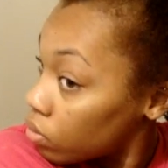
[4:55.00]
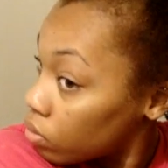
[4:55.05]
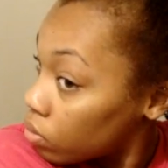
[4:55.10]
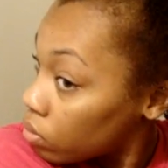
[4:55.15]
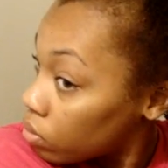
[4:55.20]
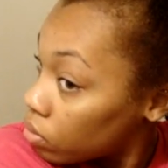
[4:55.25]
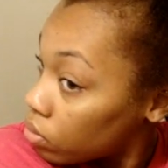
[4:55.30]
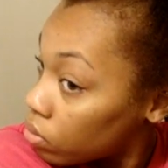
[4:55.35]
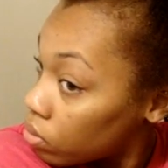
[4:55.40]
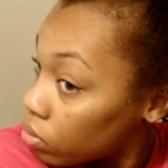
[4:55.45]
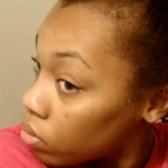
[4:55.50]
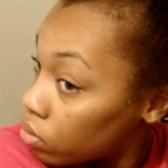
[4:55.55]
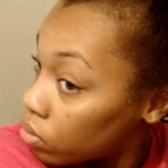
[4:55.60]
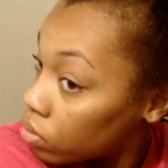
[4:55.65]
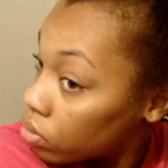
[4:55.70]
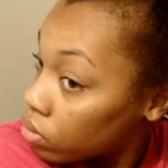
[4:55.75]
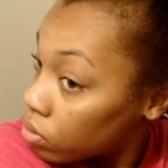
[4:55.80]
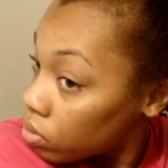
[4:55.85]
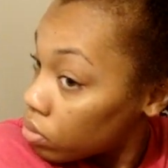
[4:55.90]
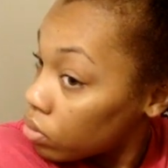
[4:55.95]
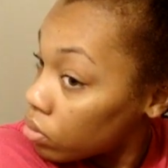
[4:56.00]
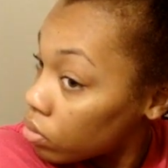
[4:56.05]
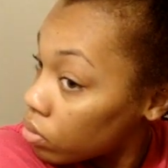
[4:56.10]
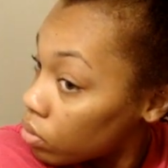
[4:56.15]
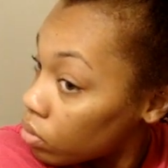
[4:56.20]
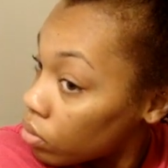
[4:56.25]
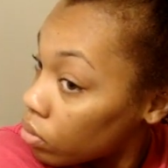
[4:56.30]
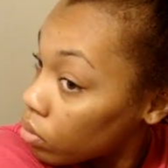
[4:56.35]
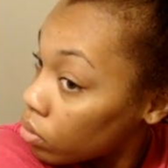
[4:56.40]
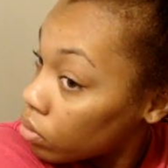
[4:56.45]

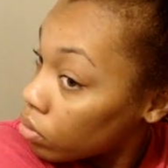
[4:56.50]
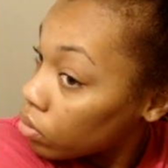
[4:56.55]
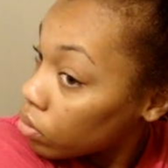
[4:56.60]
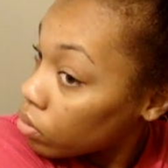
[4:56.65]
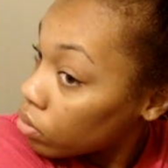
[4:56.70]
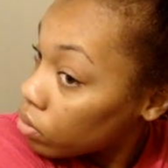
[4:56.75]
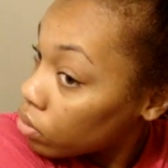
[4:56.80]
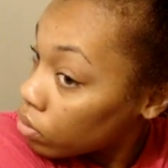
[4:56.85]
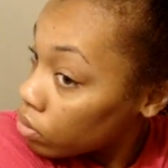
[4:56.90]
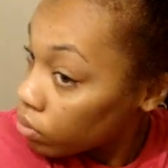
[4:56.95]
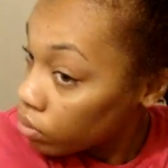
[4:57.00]
Nobody speaks.